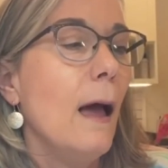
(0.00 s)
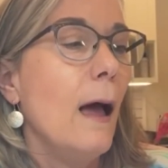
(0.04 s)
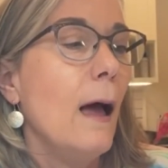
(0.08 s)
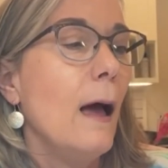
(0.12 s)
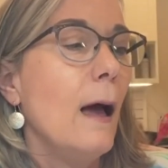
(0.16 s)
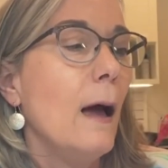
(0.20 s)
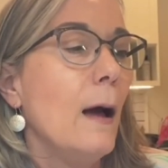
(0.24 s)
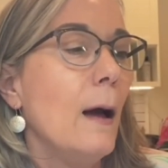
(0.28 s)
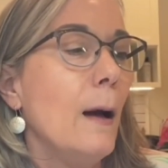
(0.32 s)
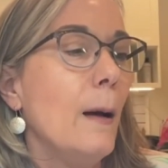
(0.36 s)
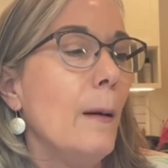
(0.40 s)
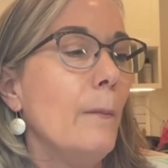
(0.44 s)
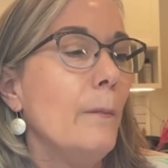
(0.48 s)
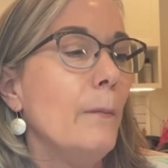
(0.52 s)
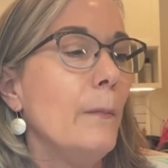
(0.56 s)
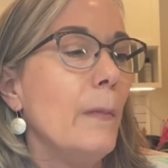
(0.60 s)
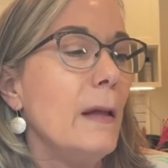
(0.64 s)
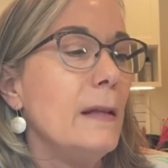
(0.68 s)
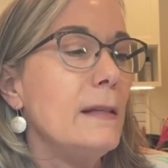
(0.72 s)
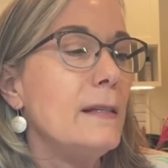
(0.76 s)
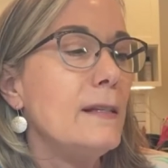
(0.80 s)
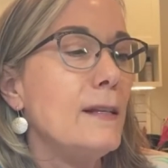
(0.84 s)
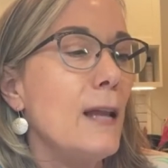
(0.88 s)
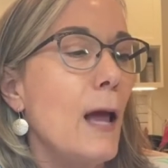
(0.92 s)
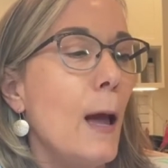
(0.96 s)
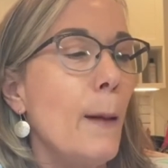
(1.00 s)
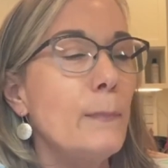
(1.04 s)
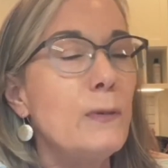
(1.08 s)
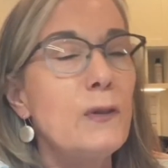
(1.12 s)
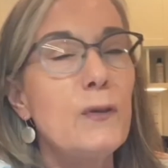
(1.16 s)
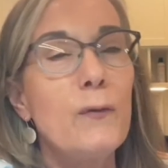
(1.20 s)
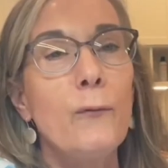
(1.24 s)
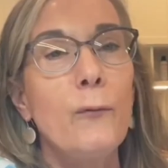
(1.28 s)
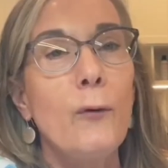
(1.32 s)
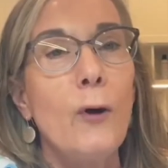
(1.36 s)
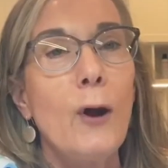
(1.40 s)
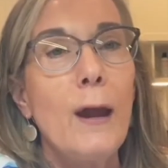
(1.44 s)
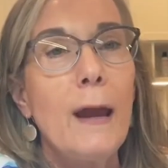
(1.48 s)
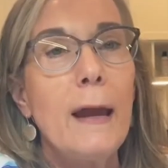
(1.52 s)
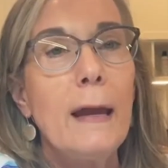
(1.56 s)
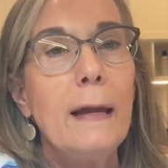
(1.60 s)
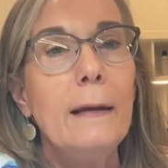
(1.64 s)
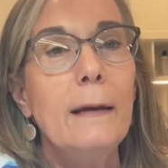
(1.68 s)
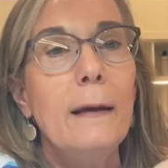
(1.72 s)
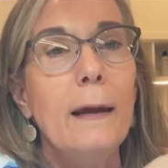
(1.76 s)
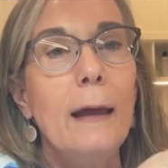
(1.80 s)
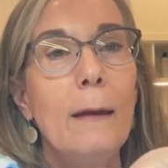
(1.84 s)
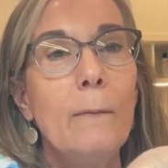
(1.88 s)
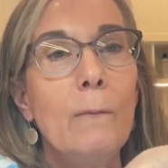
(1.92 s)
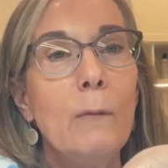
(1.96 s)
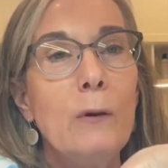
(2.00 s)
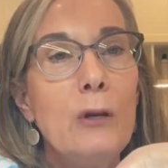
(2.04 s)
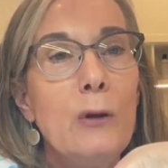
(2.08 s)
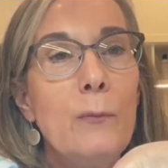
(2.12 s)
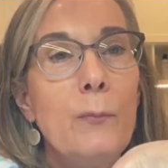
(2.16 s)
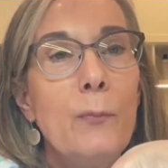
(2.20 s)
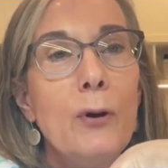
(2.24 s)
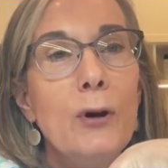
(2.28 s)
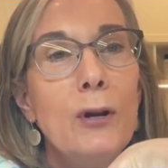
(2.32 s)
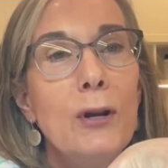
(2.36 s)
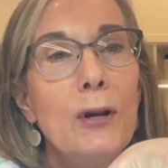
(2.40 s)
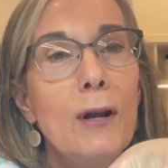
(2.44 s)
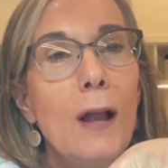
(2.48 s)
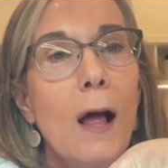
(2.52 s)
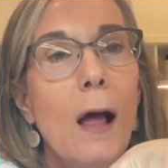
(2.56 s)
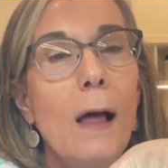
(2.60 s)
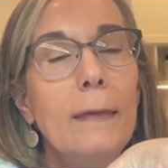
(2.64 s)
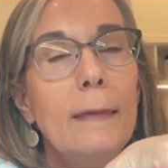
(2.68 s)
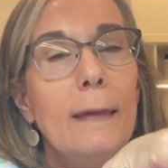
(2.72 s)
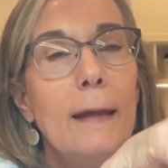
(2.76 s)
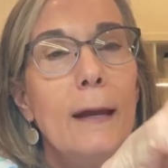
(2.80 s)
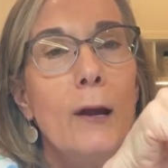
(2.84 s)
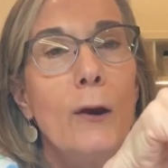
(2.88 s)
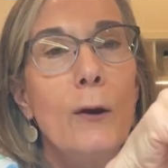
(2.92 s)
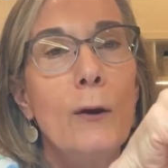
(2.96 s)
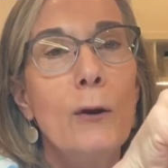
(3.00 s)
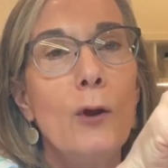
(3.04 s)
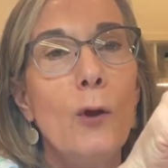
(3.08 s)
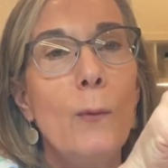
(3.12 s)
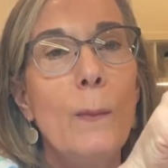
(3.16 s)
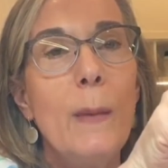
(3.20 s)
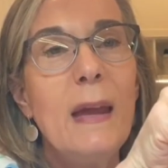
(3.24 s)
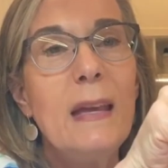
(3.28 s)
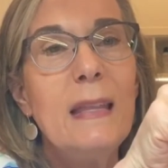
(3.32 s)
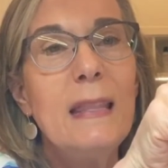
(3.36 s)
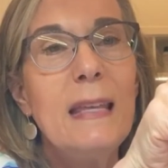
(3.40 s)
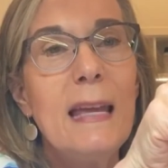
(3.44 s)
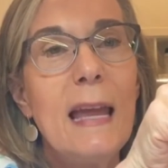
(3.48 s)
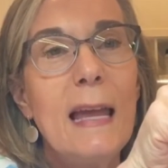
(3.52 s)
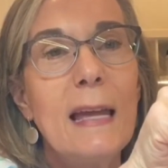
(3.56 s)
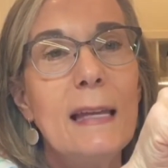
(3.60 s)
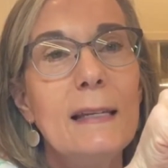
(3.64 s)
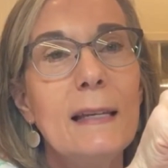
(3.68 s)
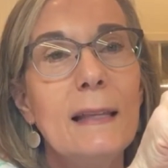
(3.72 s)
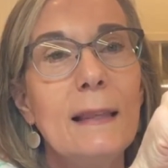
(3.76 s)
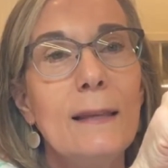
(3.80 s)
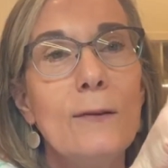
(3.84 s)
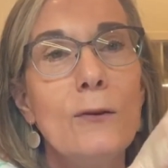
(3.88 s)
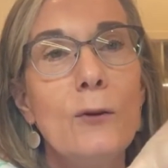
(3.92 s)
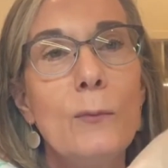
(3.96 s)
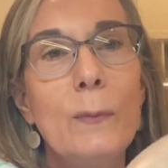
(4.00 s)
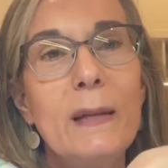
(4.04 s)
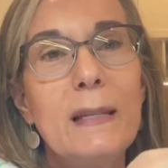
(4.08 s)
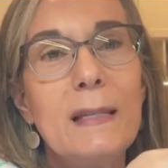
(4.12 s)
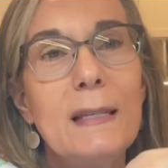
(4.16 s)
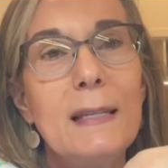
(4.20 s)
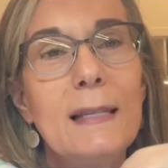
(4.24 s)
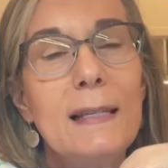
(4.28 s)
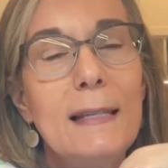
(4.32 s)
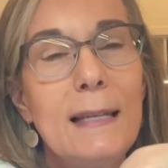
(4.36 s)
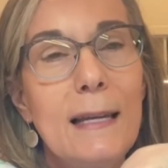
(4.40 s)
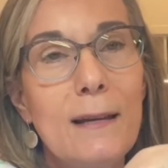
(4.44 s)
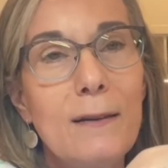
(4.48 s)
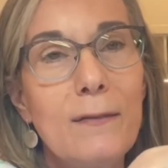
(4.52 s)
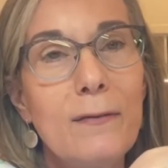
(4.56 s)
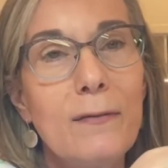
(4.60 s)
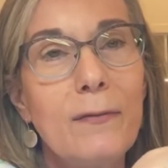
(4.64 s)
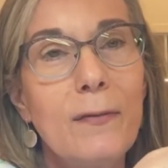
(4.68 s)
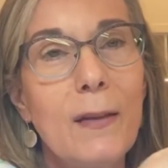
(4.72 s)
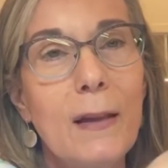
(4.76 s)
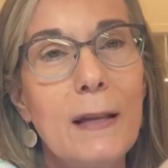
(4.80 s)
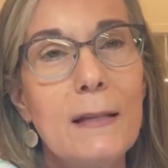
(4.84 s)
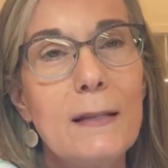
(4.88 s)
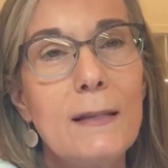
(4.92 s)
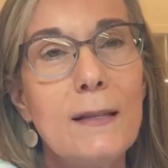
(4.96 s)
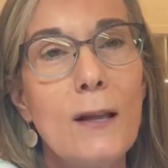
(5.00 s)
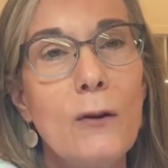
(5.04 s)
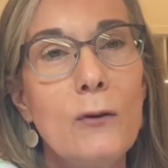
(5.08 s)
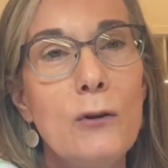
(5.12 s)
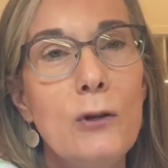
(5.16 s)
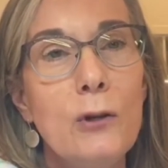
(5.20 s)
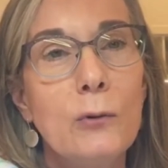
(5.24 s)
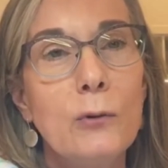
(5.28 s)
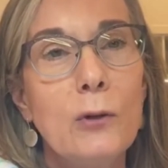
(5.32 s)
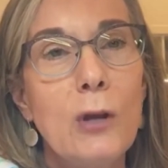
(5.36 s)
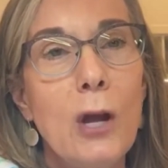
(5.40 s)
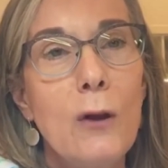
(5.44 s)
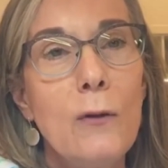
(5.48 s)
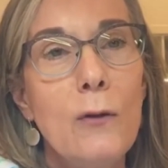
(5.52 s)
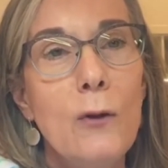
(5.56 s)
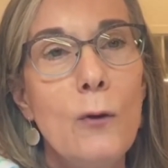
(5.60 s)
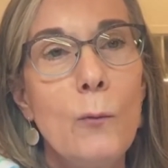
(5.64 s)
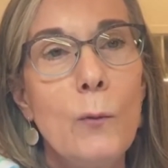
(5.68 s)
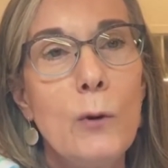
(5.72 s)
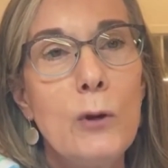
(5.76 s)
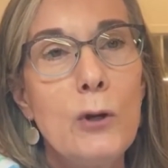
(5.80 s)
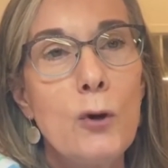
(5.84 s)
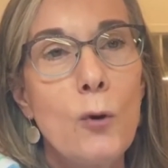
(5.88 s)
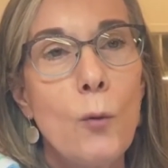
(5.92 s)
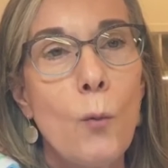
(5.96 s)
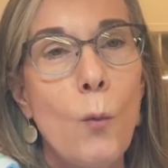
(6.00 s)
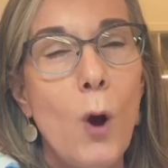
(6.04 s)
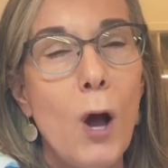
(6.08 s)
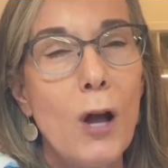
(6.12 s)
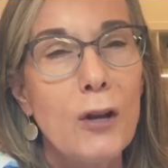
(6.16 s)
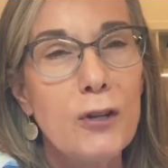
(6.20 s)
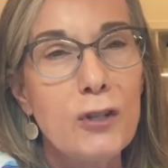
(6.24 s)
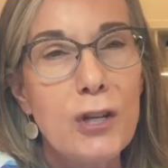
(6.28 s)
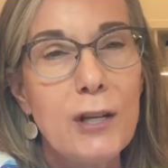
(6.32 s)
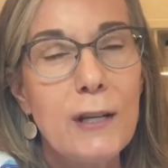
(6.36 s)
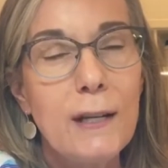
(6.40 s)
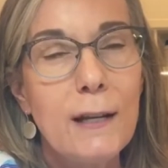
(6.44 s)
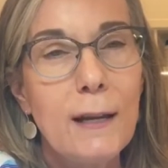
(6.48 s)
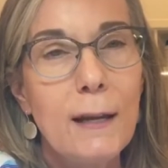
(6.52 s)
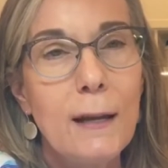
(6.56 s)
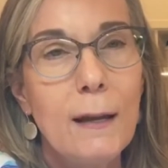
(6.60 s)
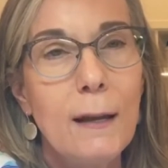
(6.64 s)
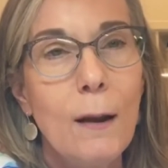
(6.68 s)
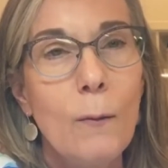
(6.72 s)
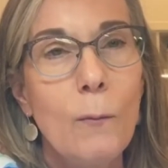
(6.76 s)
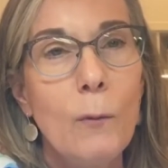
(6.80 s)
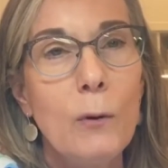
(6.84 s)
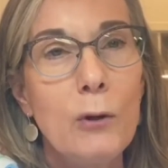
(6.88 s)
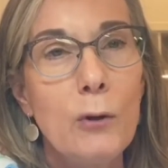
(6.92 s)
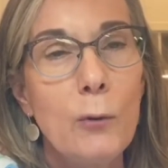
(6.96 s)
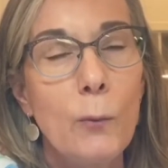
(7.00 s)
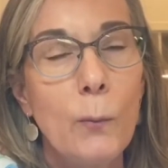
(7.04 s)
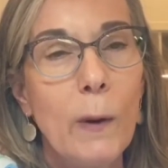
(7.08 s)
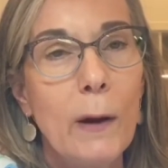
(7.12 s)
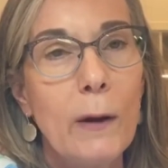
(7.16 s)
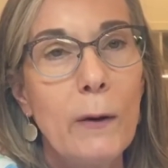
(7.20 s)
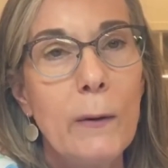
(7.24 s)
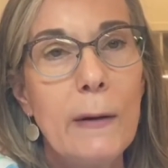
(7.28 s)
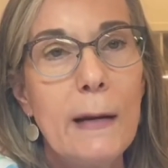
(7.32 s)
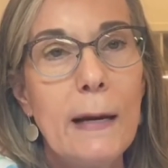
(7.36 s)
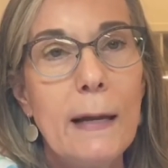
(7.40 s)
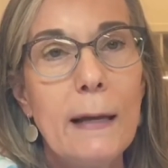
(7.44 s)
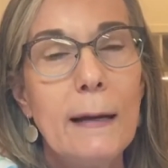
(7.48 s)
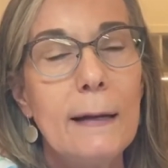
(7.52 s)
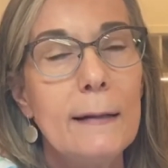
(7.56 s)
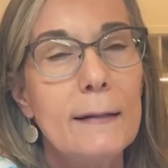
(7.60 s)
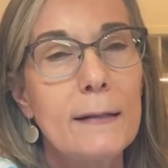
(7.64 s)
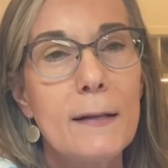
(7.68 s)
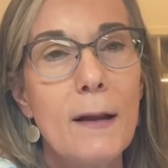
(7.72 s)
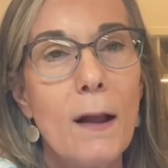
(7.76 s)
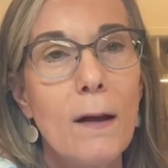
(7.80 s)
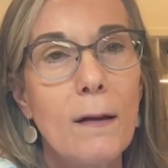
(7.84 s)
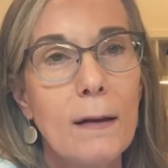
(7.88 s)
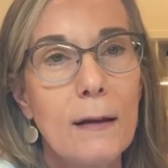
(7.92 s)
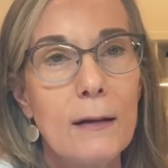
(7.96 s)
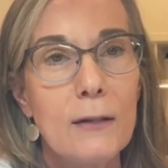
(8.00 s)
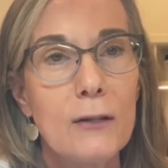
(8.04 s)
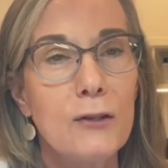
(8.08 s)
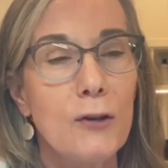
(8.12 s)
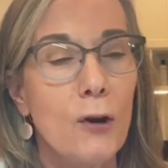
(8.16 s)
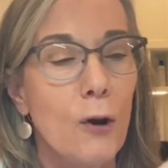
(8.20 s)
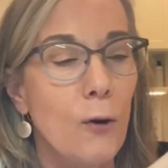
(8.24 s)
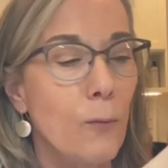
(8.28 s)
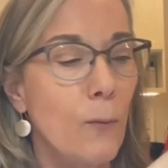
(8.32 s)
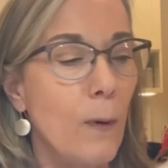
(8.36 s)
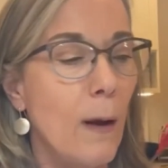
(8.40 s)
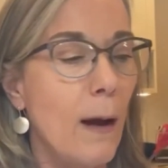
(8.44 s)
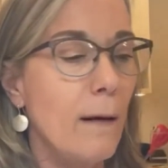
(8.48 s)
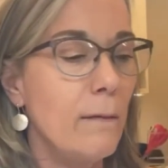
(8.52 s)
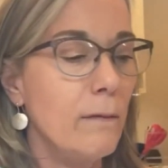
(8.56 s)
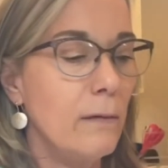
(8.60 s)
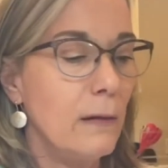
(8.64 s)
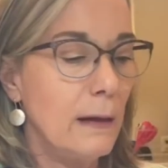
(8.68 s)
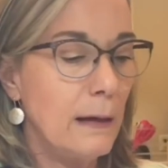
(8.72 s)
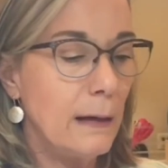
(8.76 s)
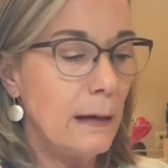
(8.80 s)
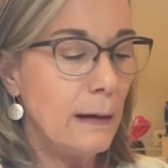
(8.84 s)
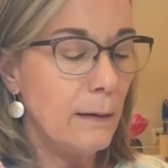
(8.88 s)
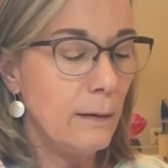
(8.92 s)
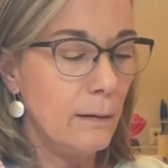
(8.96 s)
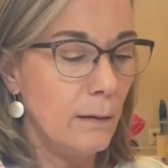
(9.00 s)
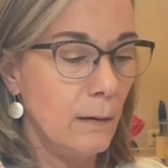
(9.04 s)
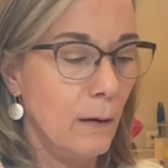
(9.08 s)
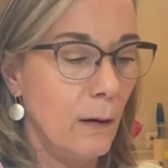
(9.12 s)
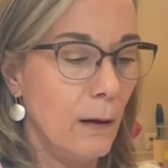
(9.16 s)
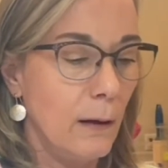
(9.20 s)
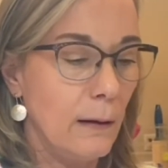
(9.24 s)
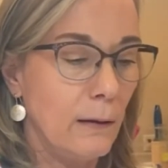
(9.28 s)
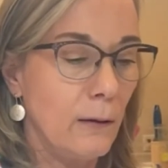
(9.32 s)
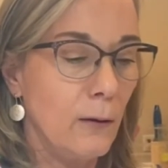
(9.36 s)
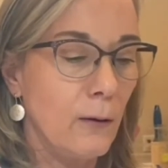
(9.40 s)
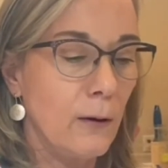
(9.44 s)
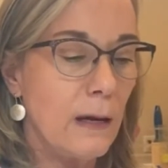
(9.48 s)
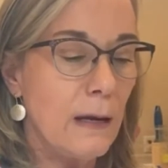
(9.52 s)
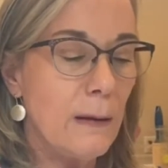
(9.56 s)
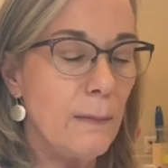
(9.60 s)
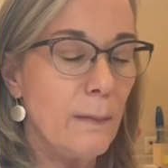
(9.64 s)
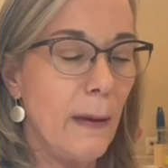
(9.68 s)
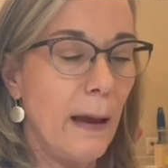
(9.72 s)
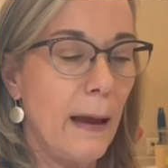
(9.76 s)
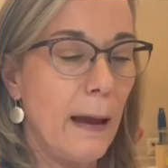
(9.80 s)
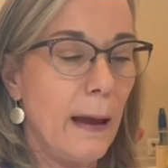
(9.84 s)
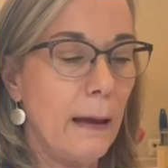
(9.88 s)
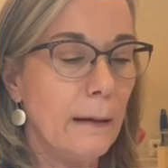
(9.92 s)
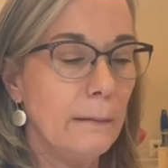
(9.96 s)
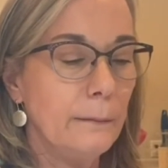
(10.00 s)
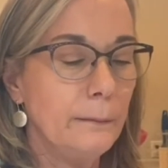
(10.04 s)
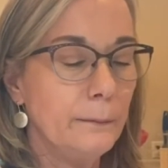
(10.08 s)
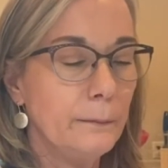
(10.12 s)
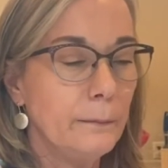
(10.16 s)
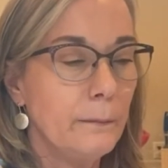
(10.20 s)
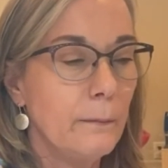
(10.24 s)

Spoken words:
It stops fraying, and when you put it on there, it'll make the end a little bit stiff, and so you'll know that when you're washing it and when you're wearing it, it's not going to start raveling and looking bad.